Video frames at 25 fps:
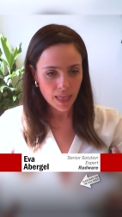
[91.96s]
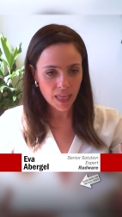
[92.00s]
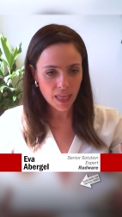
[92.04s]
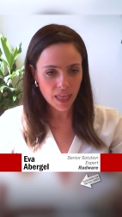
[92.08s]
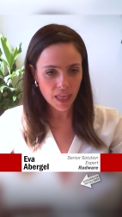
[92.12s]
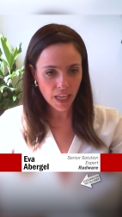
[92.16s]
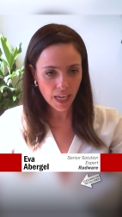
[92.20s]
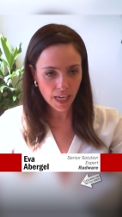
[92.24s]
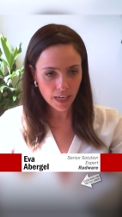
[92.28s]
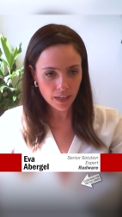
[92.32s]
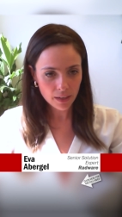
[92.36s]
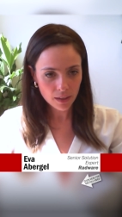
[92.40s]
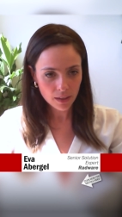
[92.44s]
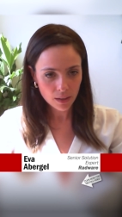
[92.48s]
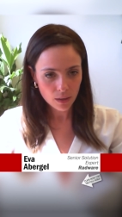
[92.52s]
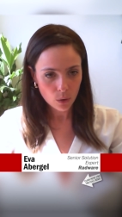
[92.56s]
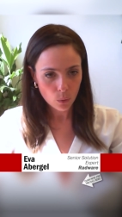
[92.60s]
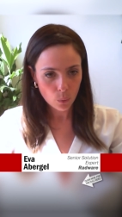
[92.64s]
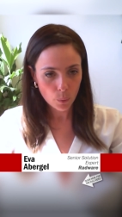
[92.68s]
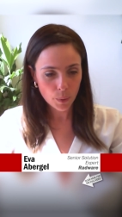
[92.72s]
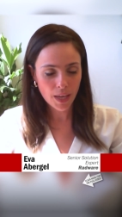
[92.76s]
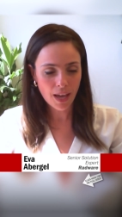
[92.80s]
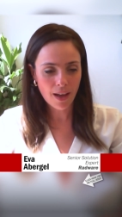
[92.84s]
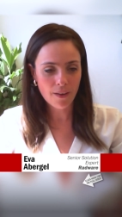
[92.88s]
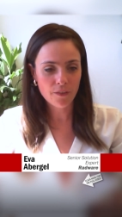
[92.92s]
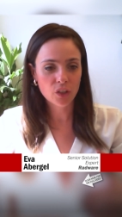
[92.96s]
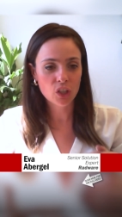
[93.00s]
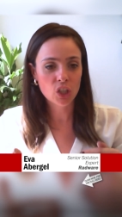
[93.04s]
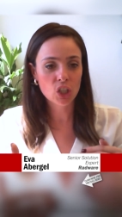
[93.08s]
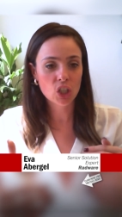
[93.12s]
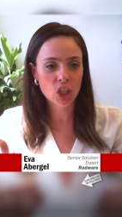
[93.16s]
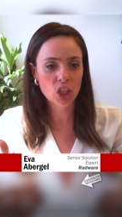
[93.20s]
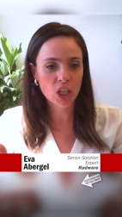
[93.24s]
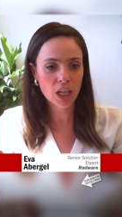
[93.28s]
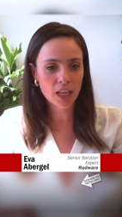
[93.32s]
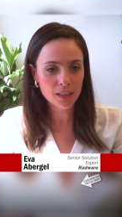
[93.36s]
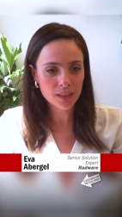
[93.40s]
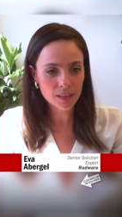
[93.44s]
then we have a
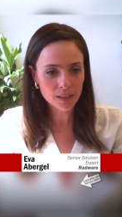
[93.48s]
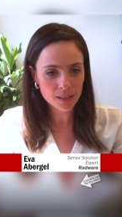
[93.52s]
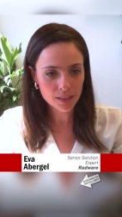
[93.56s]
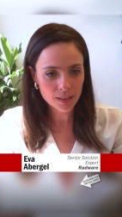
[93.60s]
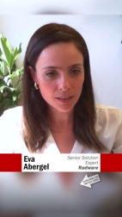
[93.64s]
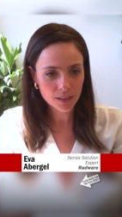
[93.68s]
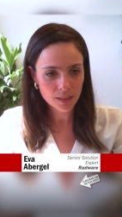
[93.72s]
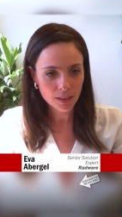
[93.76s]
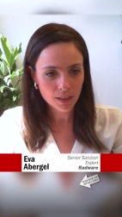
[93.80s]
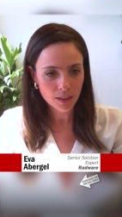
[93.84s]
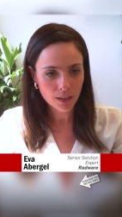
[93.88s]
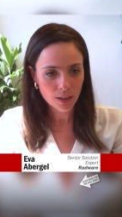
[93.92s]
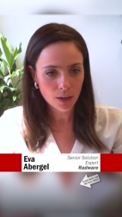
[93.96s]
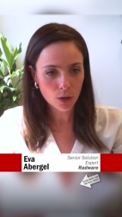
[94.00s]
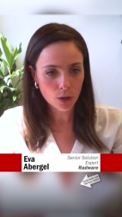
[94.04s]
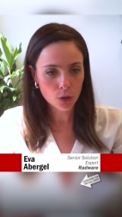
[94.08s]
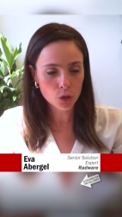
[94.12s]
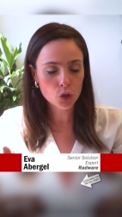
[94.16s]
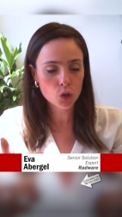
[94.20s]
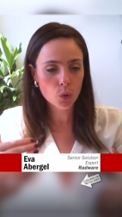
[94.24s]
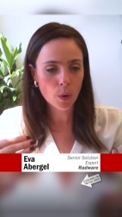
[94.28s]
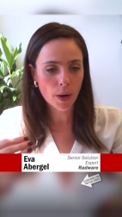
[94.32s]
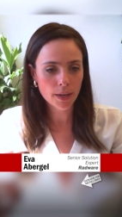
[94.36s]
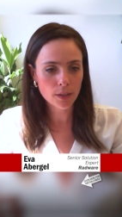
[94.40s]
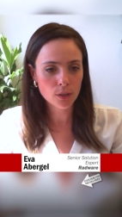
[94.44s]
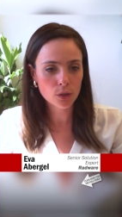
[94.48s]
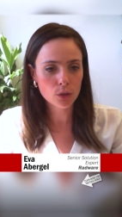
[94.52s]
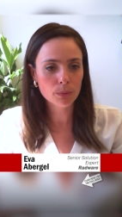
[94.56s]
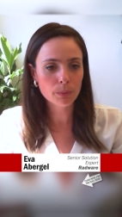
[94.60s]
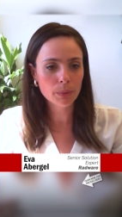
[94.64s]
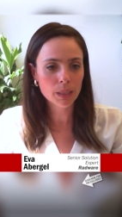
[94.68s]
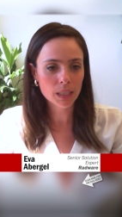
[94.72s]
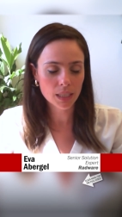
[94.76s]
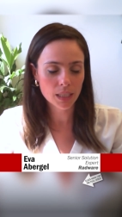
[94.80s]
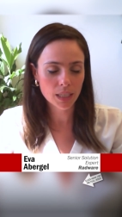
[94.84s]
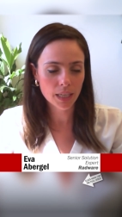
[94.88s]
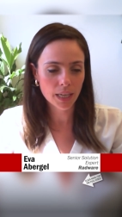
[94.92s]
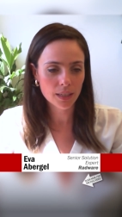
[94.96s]
chance on trying to
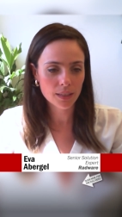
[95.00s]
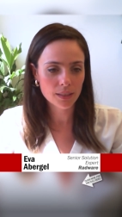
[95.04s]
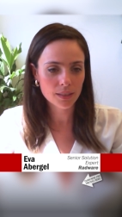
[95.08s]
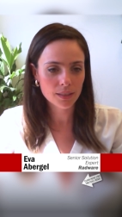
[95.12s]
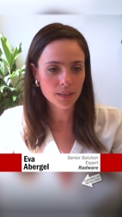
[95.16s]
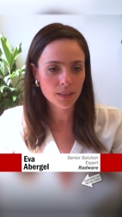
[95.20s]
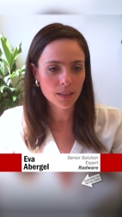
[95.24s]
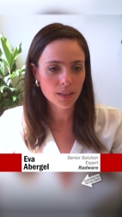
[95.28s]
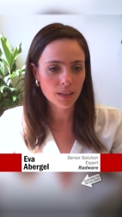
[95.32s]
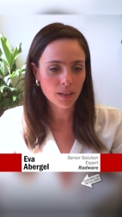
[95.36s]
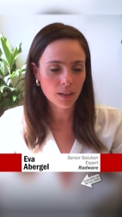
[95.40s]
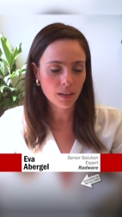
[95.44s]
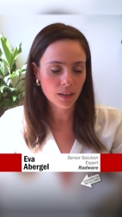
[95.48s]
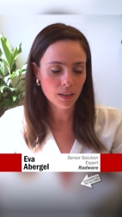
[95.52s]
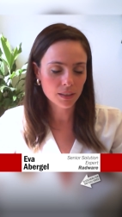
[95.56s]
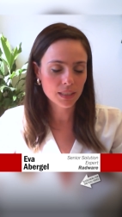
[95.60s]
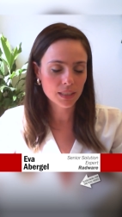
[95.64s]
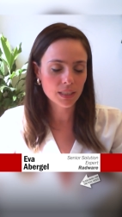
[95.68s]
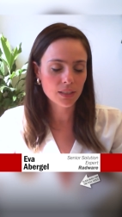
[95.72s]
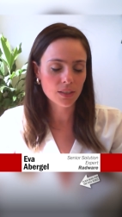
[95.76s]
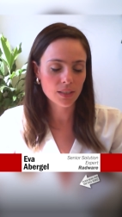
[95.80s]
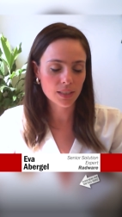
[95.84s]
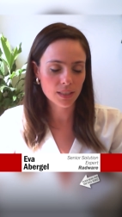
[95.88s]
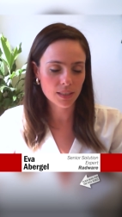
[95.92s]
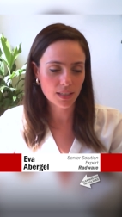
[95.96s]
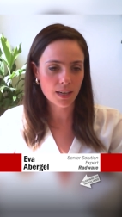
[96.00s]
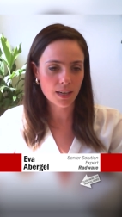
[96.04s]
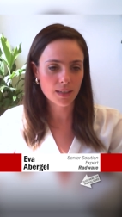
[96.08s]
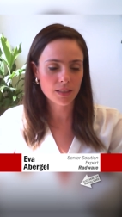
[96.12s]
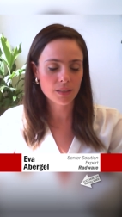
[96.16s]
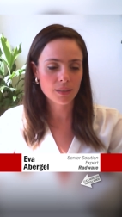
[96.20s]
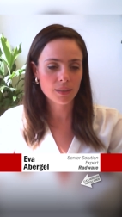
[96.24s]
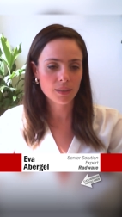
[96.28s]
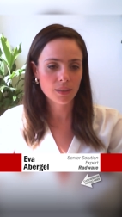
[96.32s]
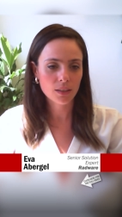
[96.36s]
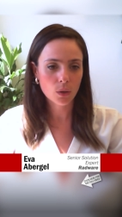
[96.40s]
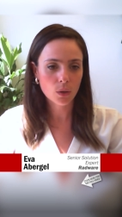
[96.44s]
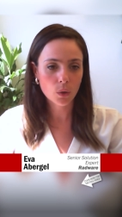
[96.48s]
mitigate data
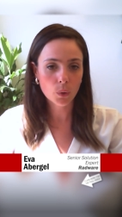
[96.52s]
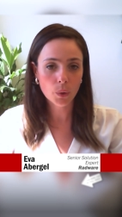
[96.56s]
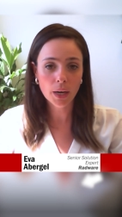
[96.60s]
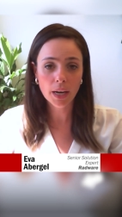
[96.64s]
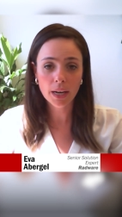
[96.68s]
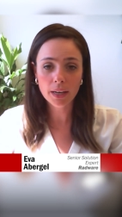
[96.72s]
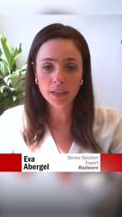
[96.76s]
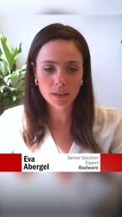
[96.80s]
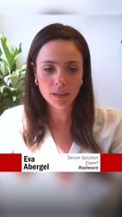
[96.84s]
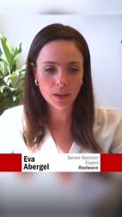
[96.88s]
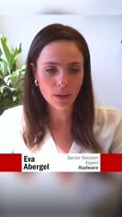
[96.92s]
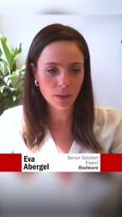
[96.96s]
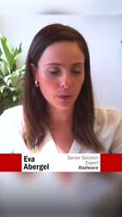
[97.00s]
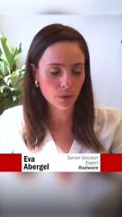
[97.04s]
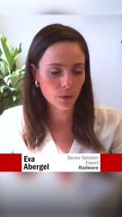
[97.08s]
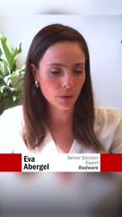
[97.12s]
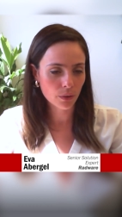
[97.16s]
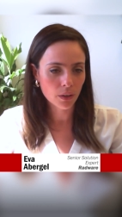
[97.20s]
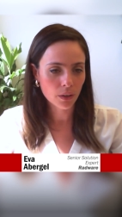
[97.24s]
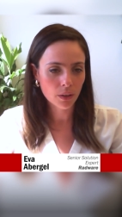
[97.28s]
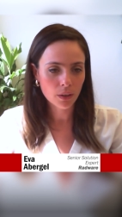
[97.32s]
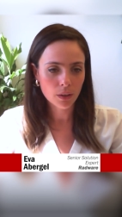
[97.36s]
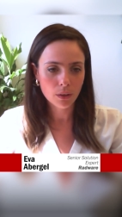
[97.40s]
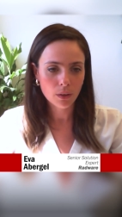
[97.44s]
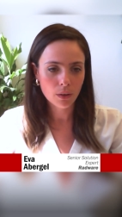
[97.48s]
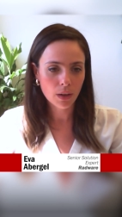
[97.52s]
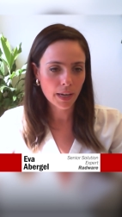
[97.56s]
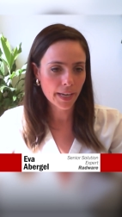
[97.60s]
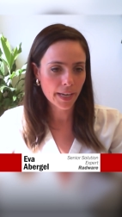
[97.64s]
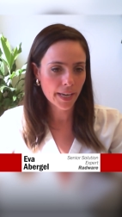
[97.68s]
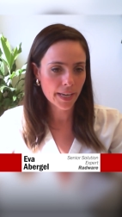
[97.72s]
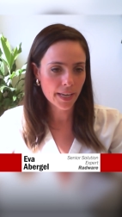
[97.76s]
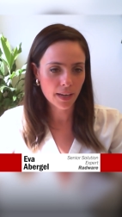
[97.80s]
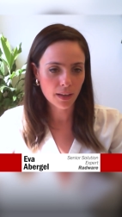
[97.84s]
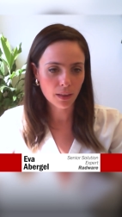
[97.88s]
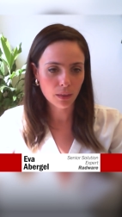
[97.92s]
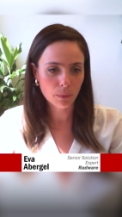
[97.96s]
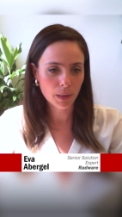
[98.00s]
attacks or any other
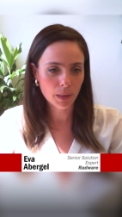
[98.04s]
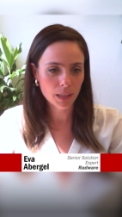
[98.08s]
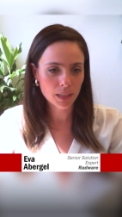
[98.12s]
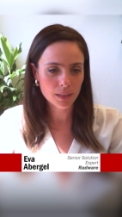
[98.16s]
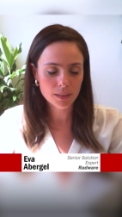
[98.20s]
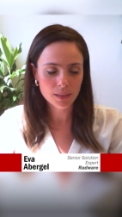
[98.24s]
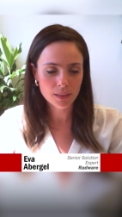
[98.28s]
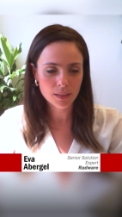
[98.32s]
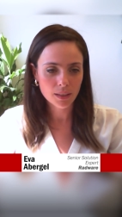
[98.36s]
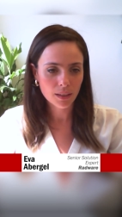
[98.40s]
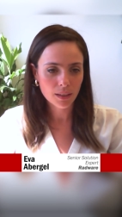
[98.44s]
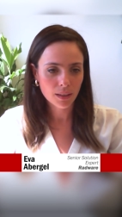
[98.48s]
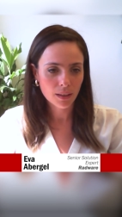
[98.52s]
AI threats.